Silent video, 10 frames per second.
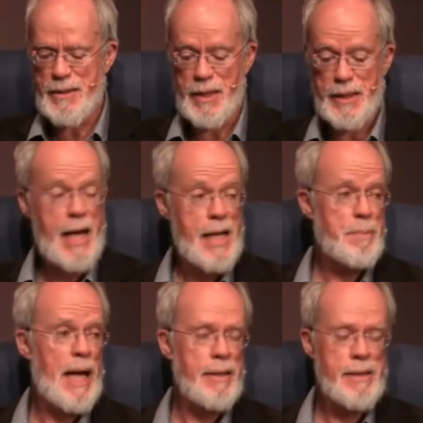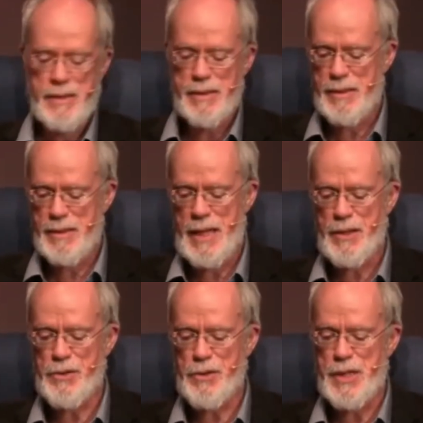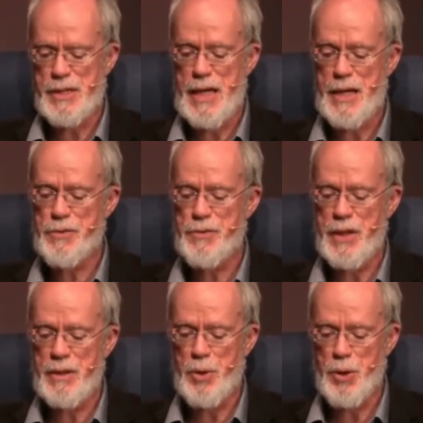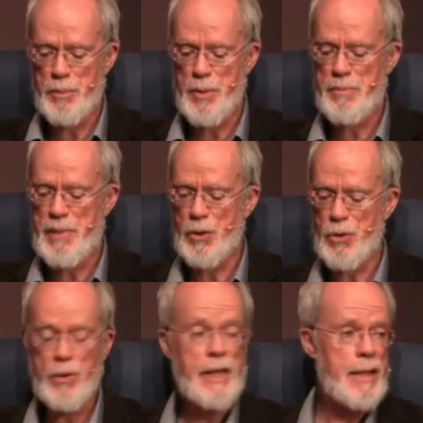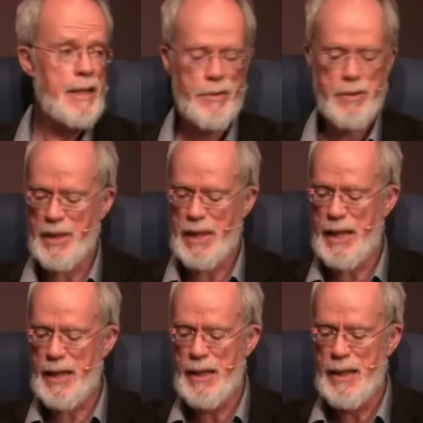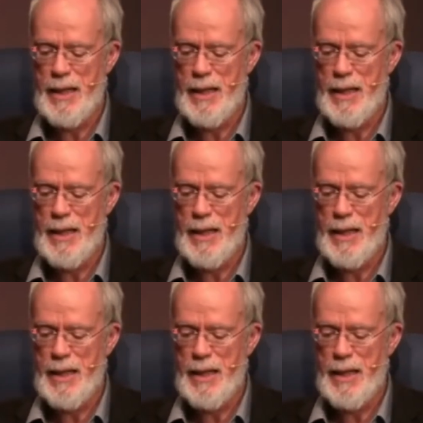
the Glass Palace, set across a century in Burma, Bengal, India and Malaya.